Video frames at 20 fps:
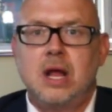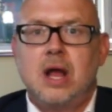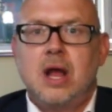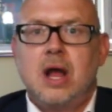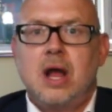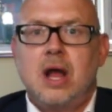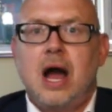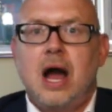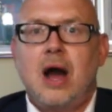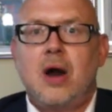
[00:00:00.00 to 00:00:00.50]

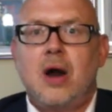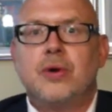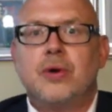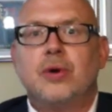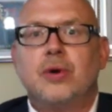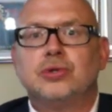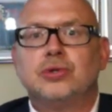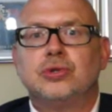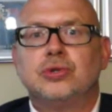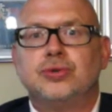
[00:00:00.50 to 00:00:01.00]
How are we
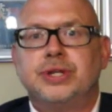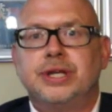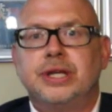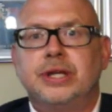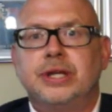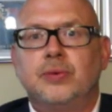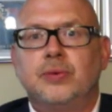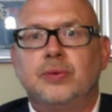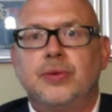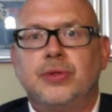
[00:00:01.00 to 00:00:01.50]
going to
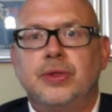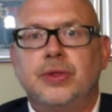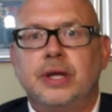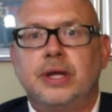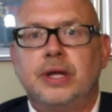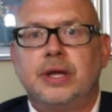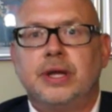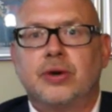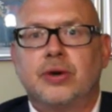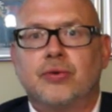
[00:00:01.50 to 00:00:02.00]
deal with the
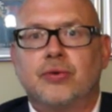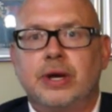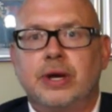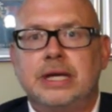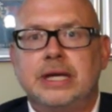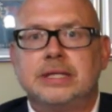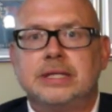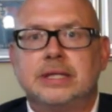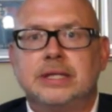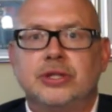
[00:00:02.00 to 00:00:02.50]

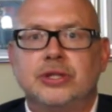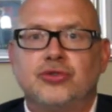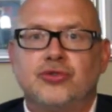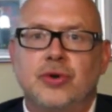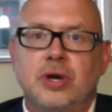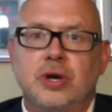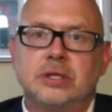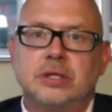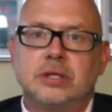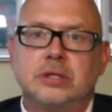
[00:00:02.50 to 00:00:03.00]
decrease in
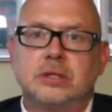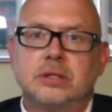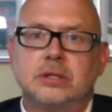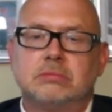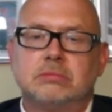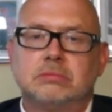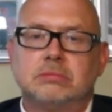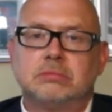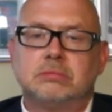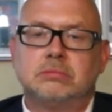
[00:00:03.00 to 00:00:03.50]
trust
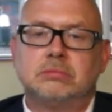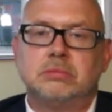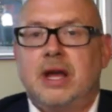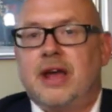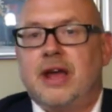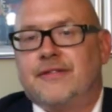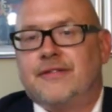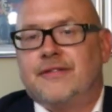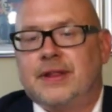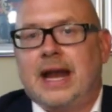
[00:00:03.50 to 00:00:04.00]

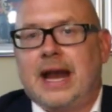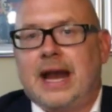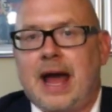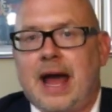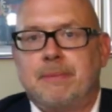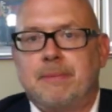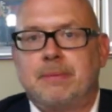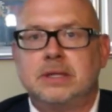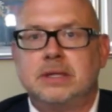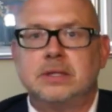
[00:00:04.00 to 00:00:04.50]
if that
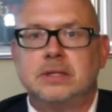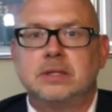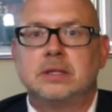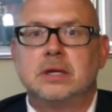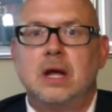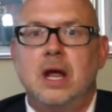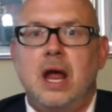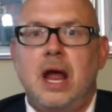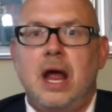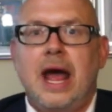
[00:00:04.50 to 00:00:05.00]
happens?
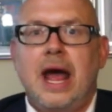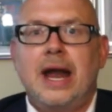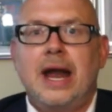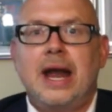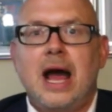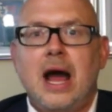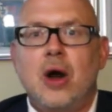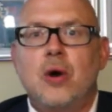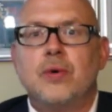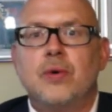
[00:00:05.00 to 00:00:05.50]
And
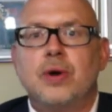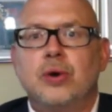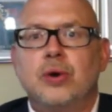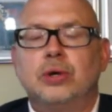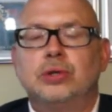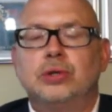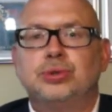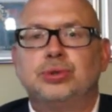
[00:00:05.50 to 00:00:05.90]
how are we going to